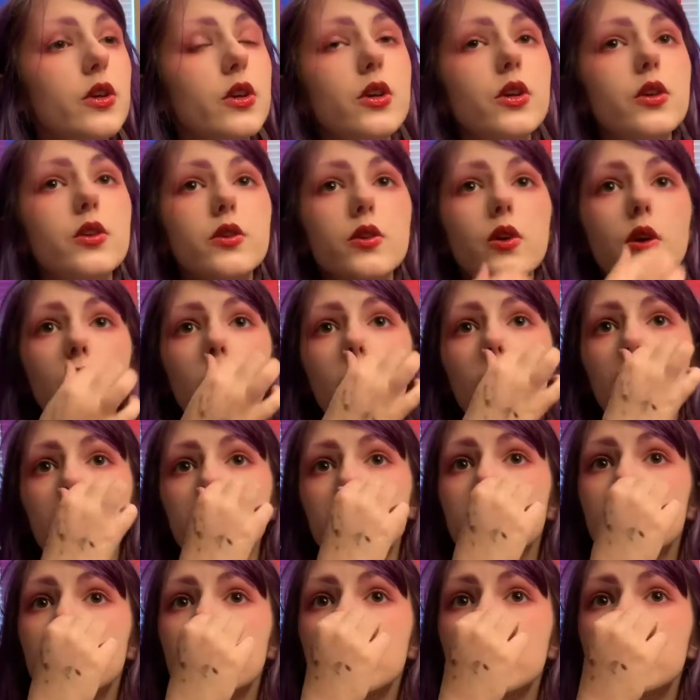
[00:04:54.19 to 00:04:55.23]
is
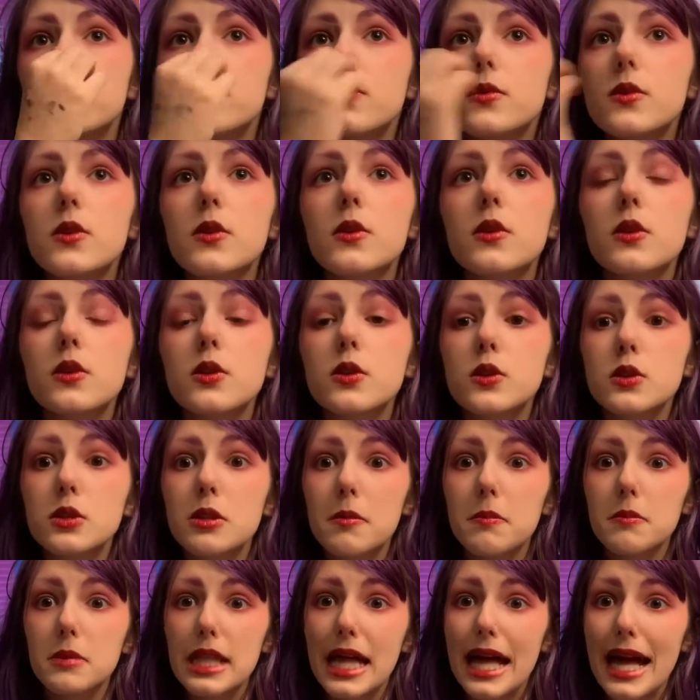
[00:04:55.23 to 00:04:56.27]

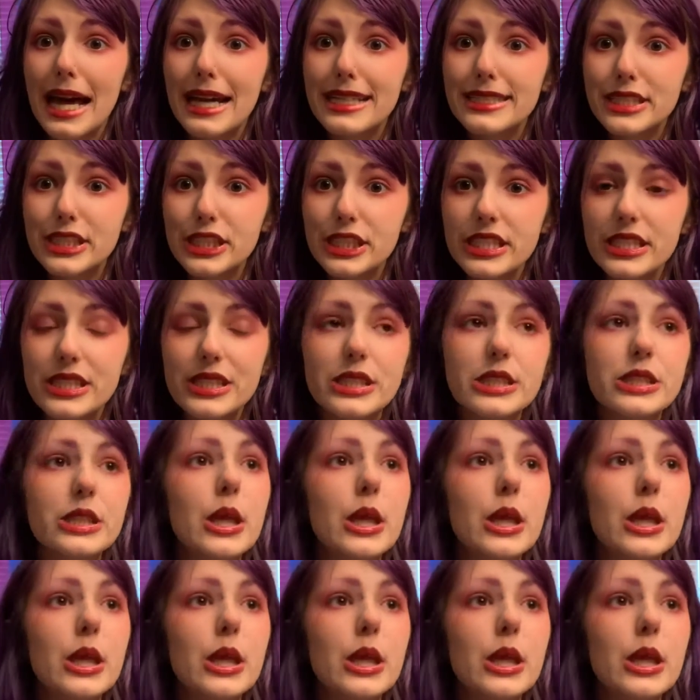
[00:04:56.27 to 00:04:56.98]
some lashes.